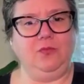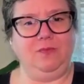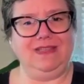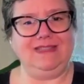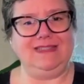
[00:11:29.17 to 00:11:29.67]

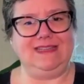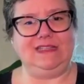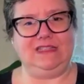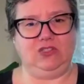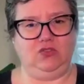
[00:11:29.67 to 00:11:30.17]
from the
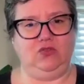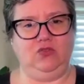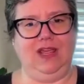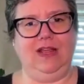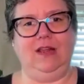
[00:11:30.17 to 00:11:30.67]
business
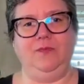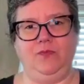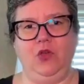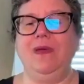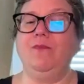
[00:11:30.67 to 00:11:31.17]
to
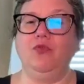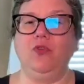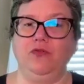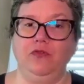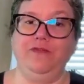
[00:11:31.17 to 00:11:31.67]
help a
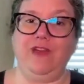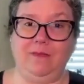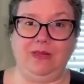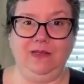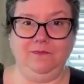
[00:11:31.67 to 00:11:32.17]
member of her
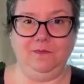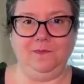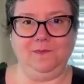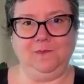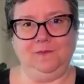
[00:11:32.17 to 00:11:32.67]
family